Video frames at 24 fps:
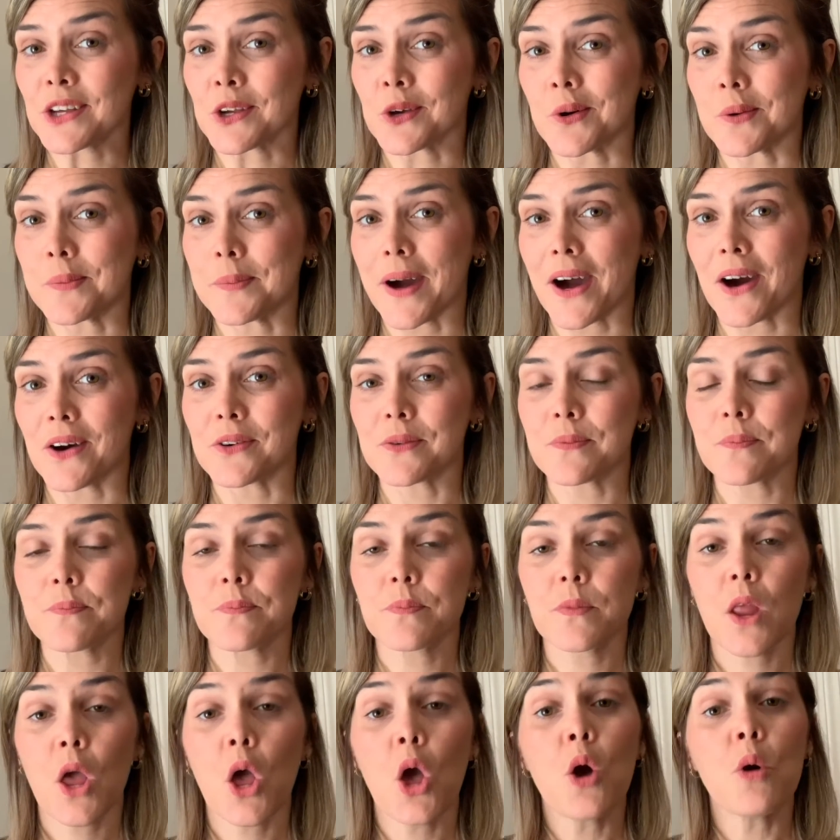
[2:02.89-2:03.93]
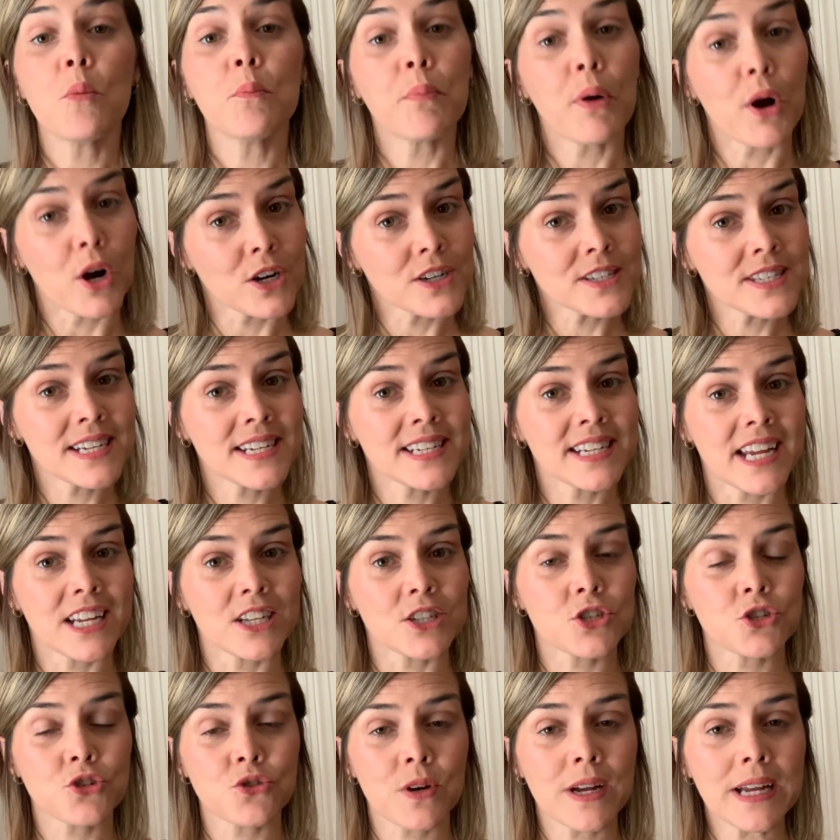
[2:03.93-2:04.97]
you about. Parsing date
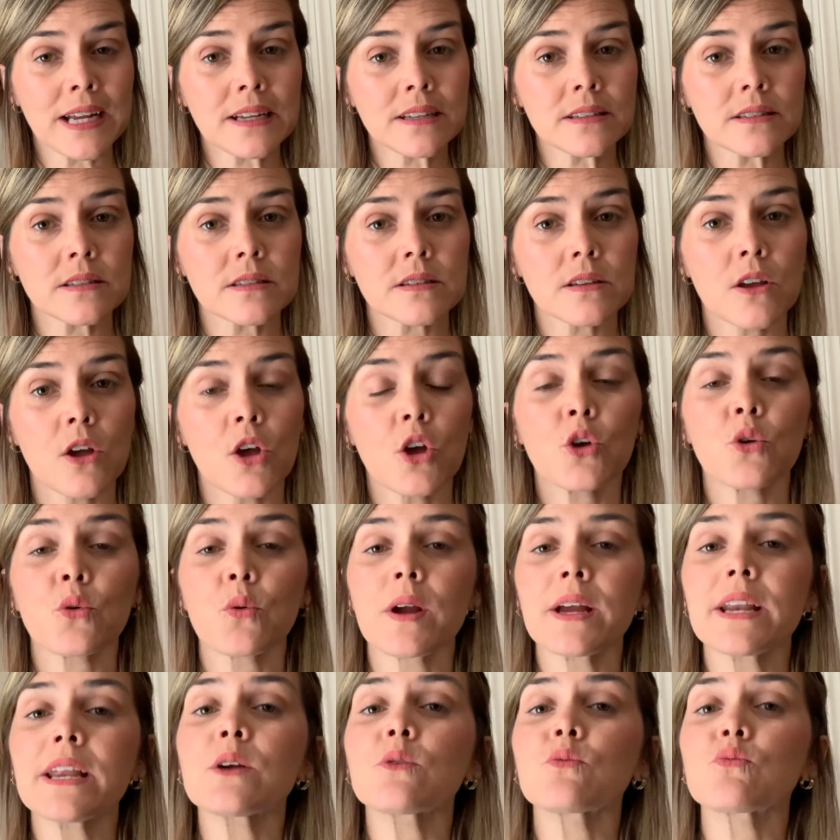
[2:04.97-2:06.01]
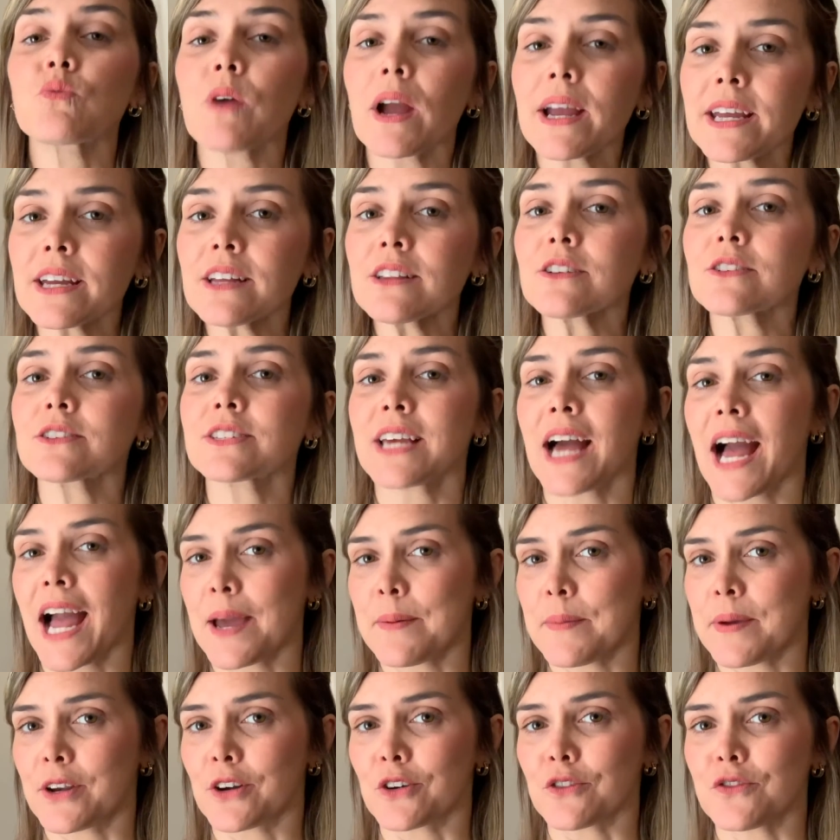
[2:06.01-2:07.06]
strings, creating regular
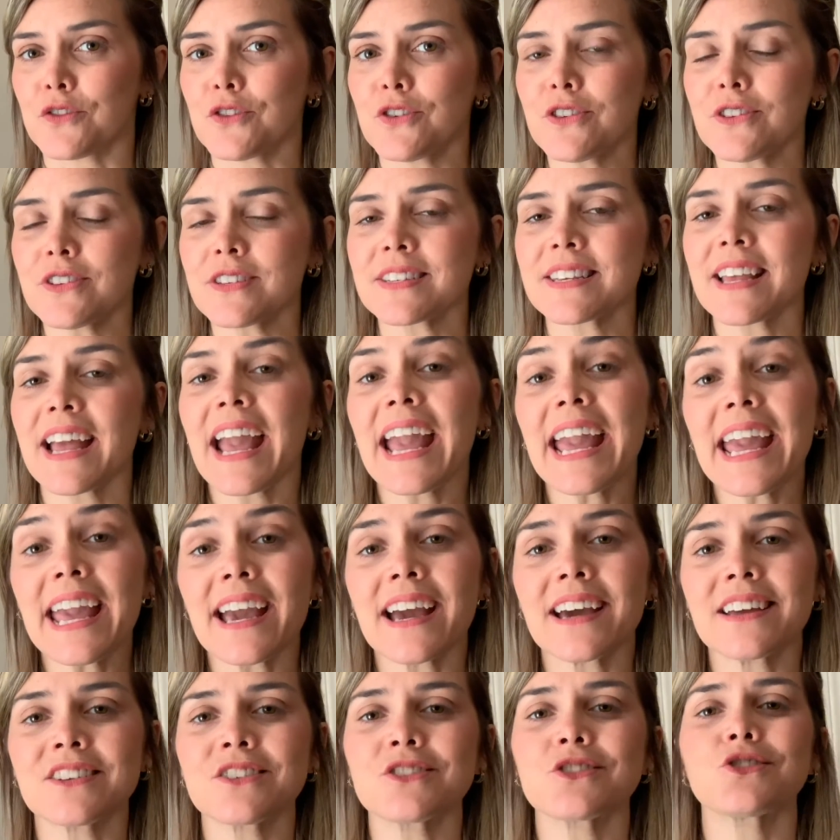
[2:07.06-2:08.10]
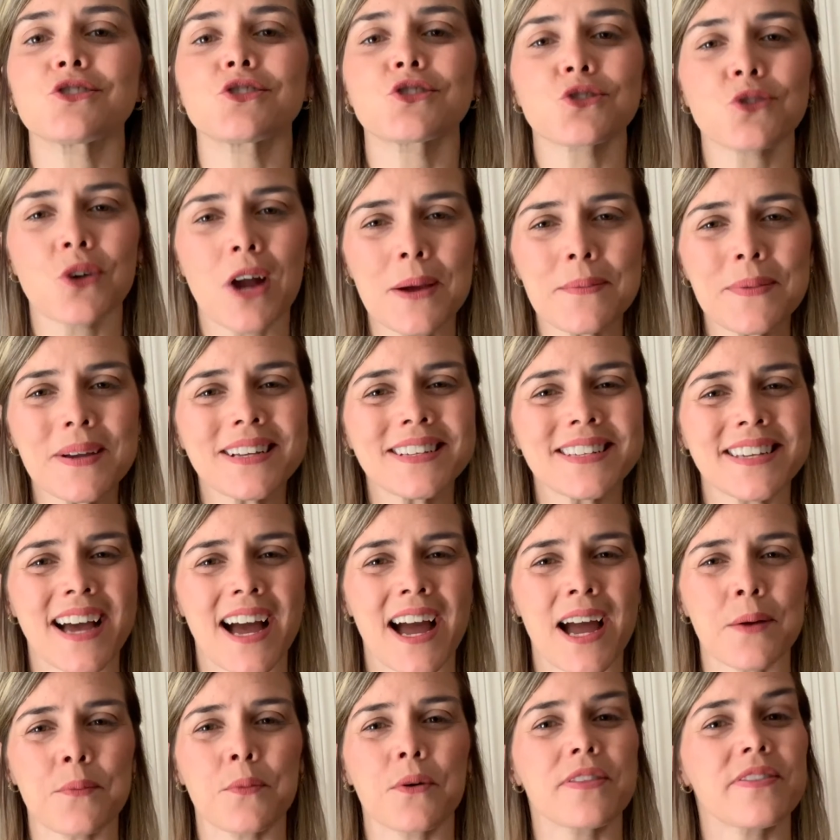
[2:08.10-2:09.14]
time intervals, and describing
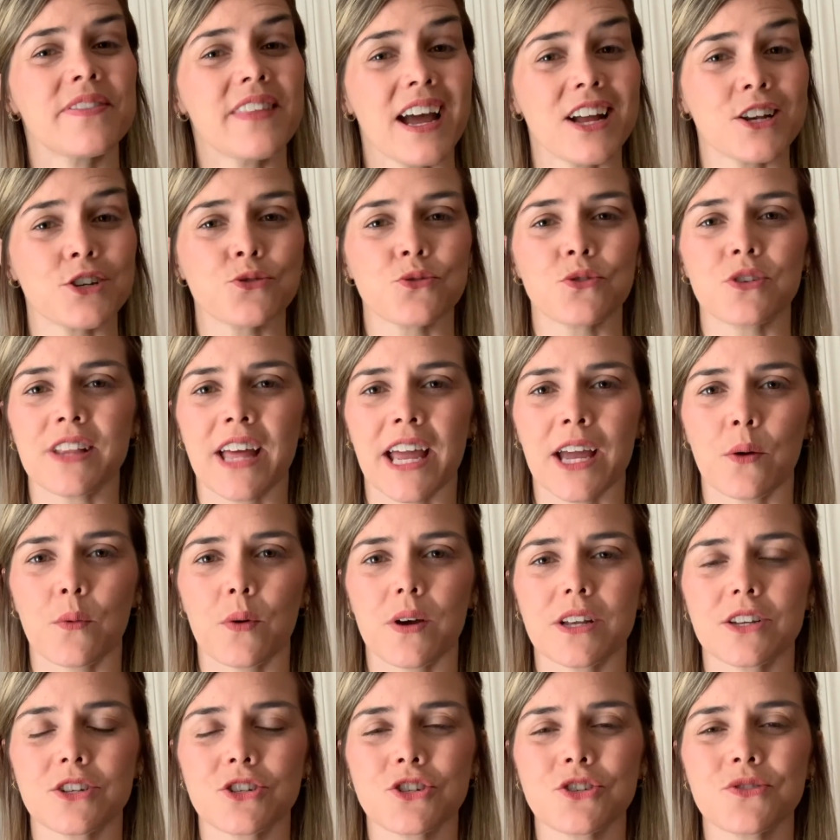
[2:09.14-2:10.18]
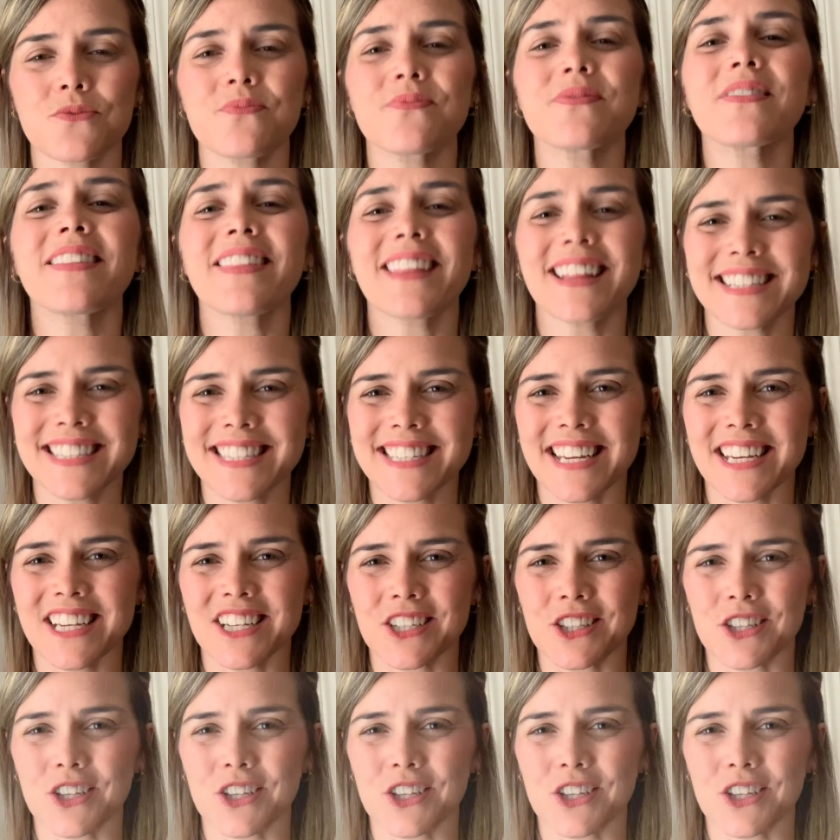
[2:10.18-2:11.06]
time with natural language. Let's take a